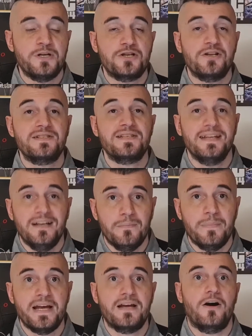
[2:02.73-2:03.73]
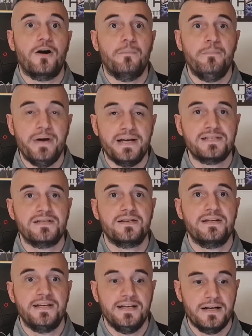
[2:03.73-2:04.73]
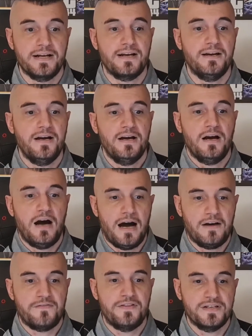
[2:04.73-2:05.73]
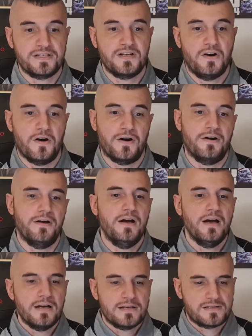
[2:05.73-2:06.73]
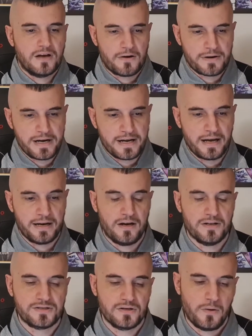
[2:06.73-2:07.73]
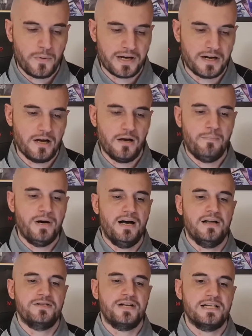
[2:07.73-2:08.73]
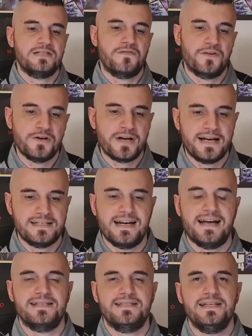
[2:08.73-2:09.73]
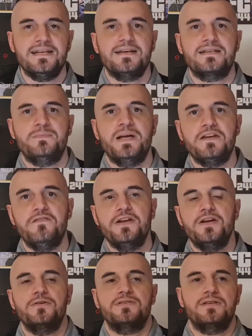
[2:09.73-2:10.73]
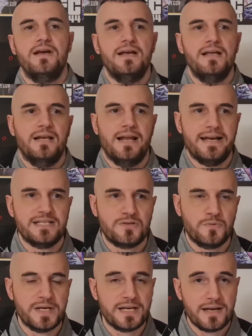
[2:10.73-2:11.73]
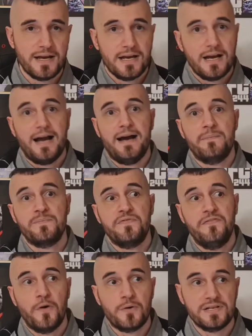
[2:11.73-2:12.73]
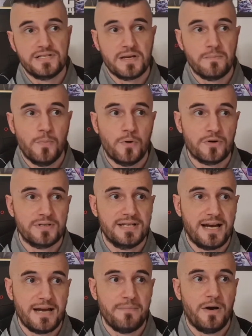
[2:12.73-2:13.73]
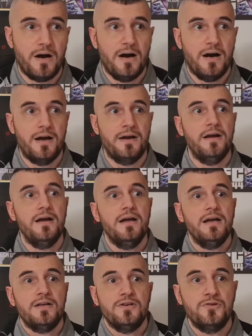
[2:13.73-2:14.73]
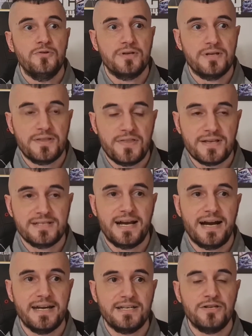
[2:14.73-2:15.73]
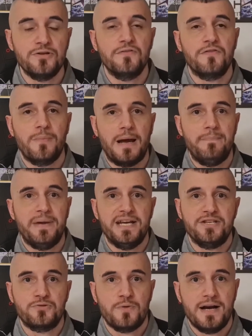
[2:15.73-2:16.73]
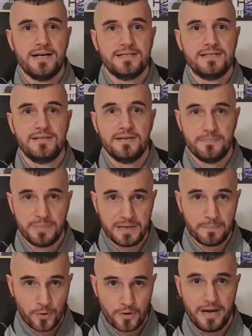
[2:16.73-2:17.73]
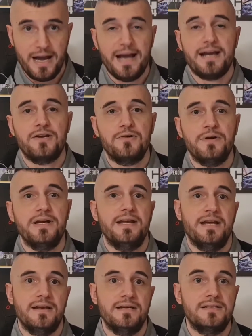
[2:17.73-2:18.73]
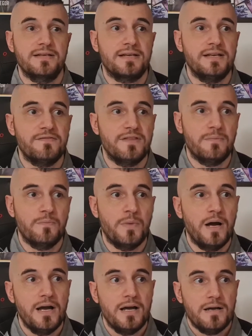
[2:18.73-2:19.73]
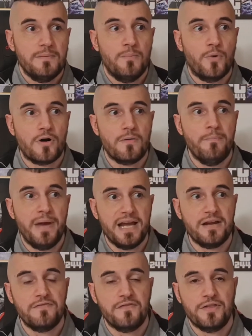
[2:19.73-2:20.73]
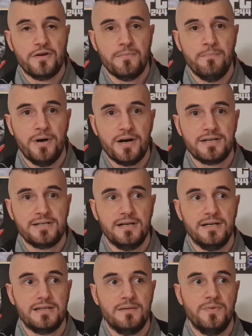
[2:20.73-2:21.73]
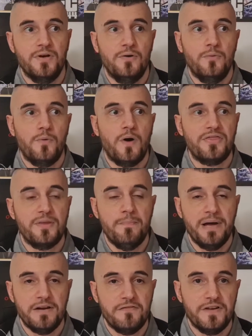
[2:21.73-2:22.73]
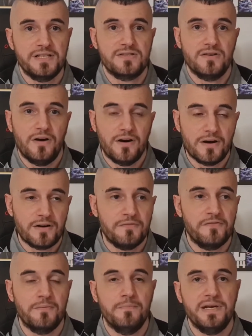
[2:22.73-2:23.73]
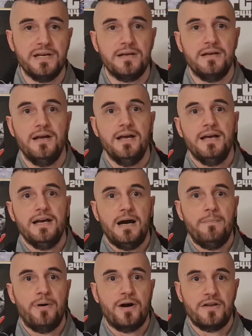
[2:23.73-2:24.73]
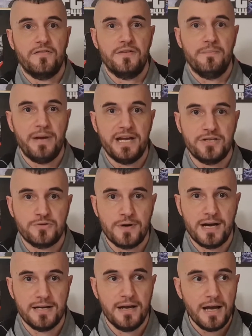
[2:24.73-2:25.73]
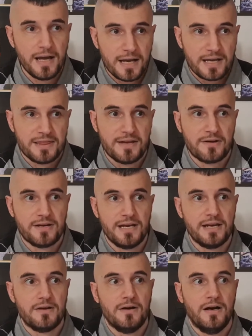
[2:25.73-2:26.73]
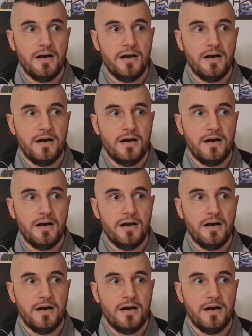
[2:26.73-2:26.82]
we should still make our best killing off this card. Sorry, and also I wanted to apologize for you guys not seeing as many videos last week. I'm focusing more time on doing the things that I need to do for my patrons to be more accurate and to give them more bang for their buck, to let them know what the benefits are for being a part of the Patreon. They're getting